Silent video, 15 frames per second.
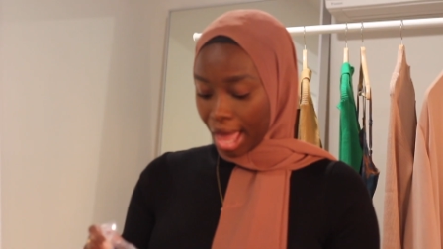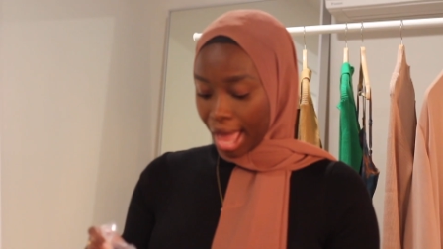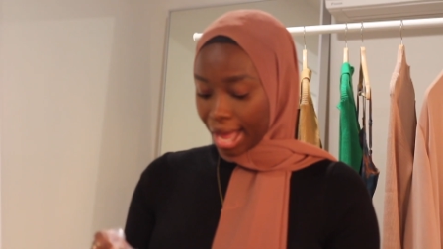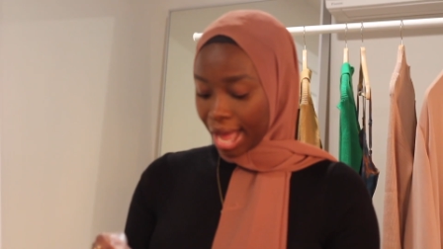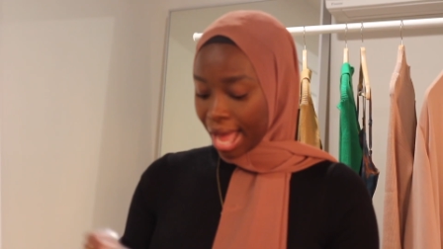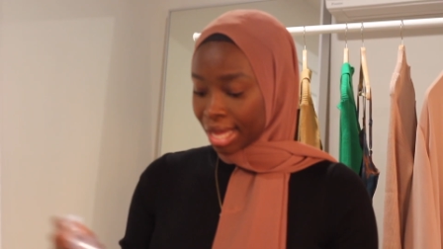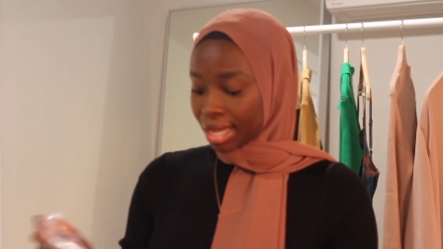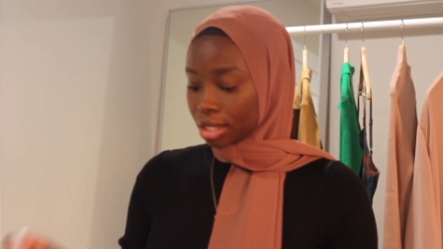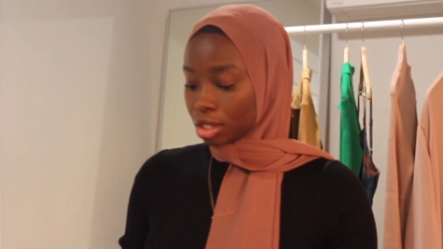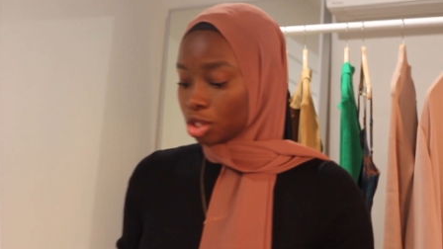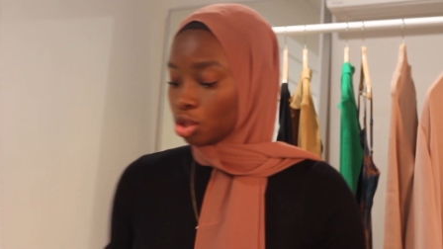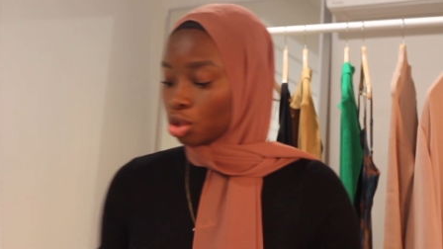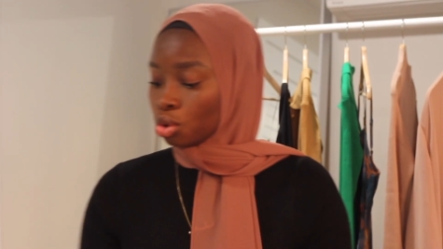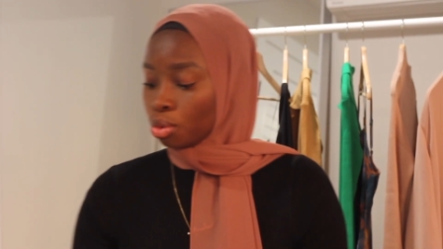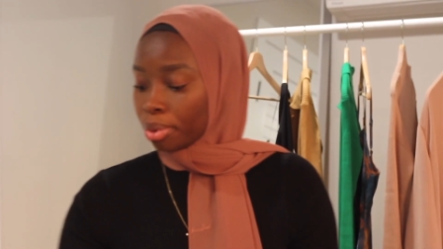I got
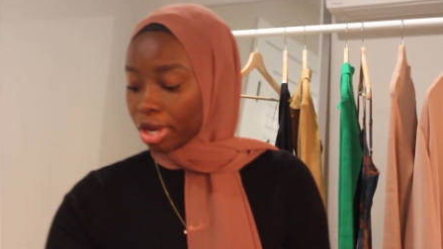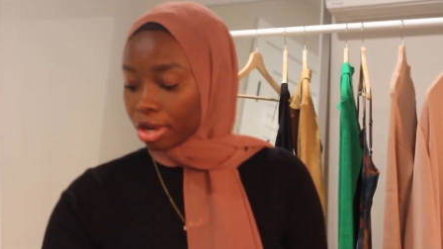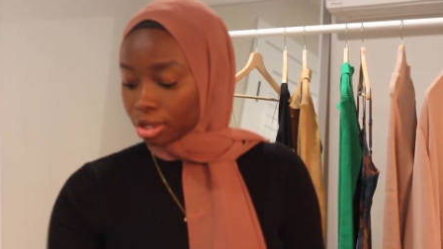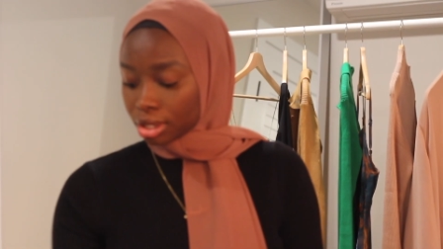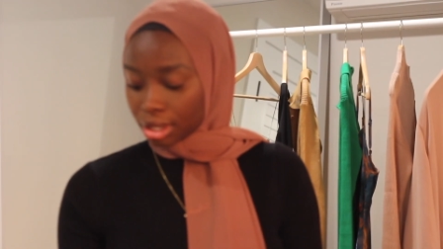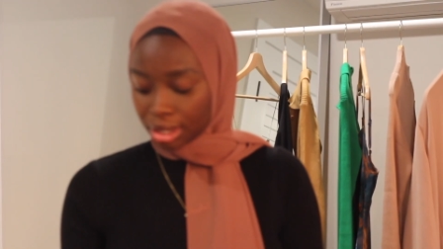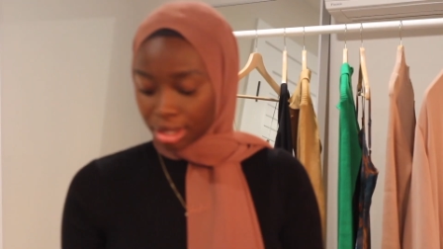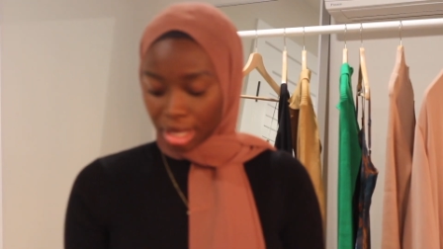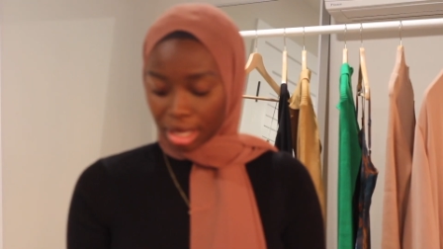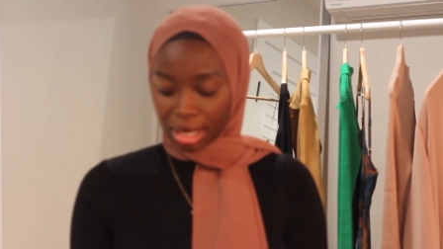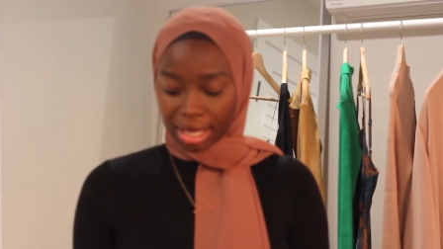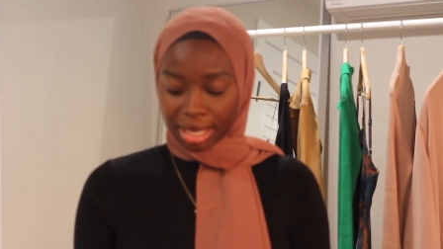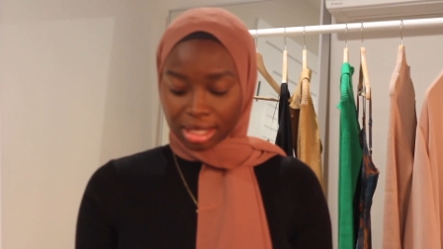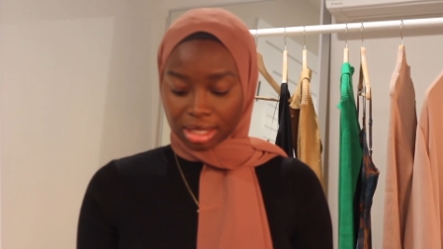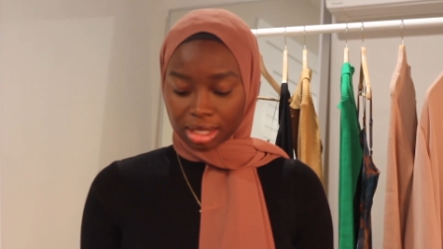two pairs of
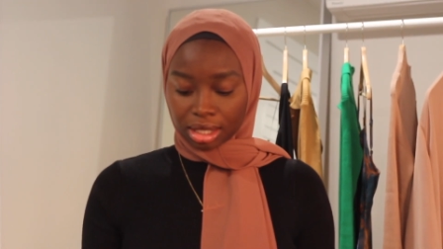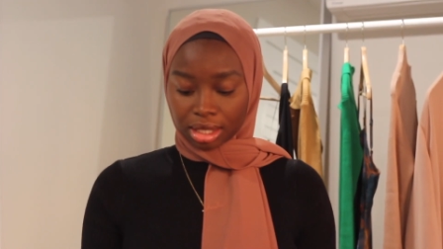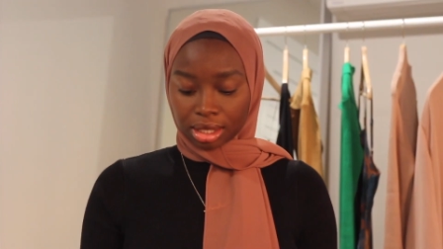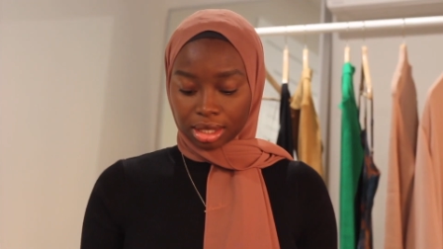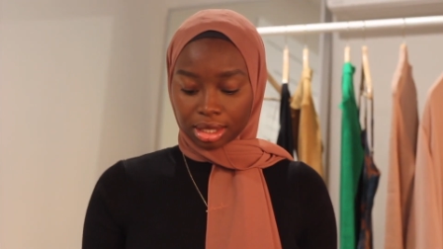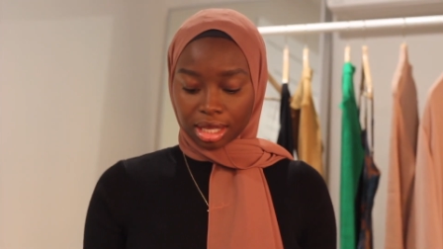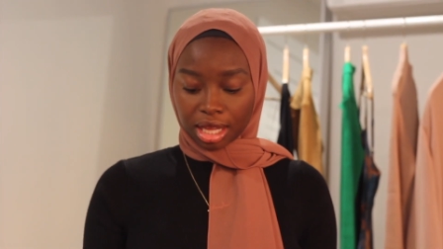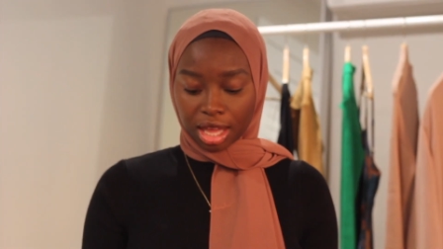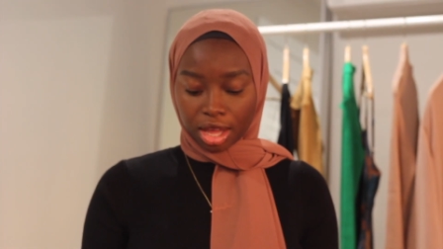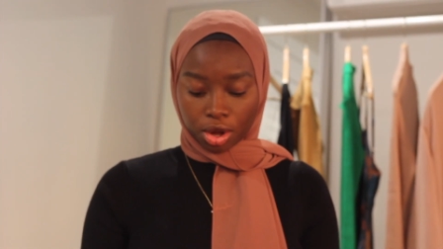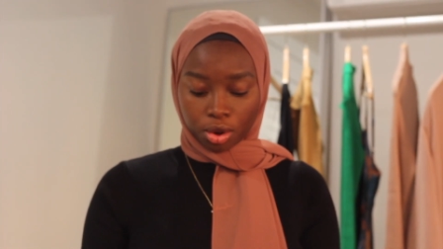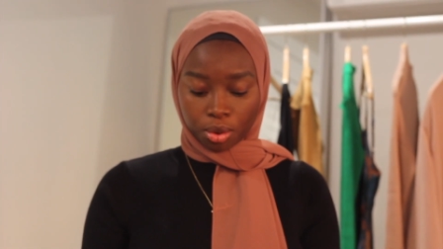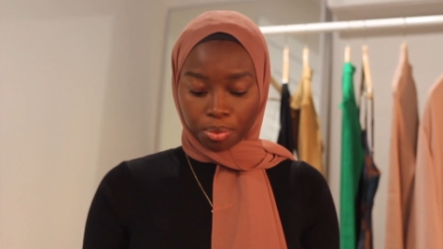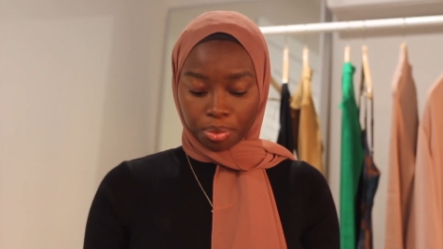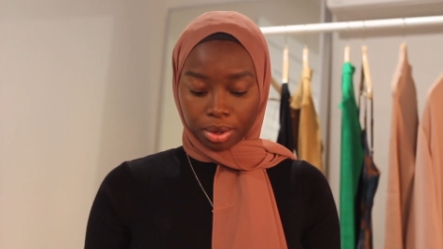sunglasses to
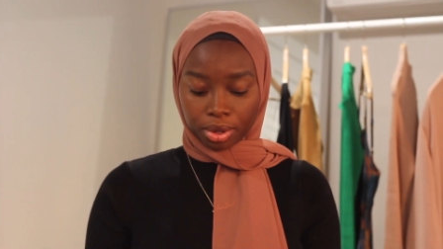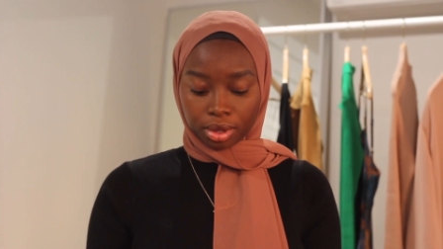help